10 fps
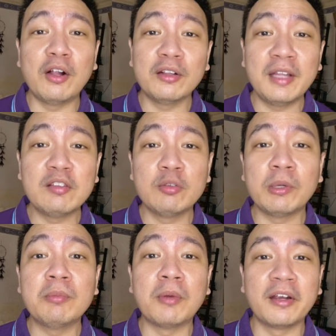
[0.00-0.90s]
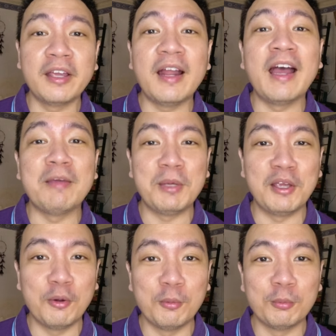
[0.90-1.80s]
AllDay Supermarket
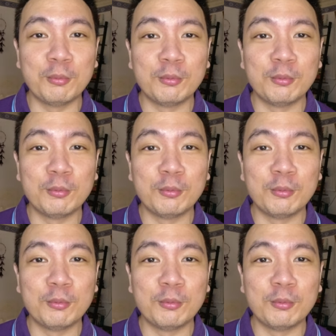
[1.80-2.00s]
IPO.